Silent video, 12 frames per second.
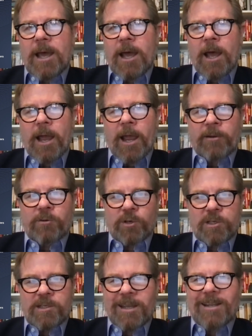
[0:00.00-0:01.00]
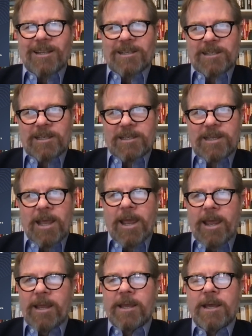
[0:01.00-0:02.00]
And of course, needless to
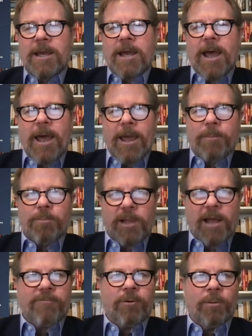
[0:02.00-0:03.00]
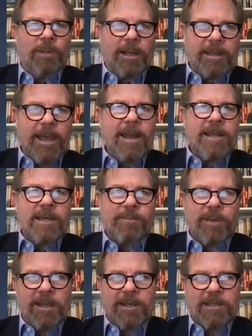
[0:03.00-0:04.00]
say, a platform like
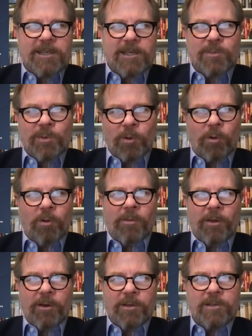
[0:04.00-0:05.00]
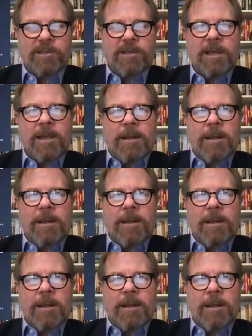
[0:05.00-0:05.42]
Cadium can assist with all of those,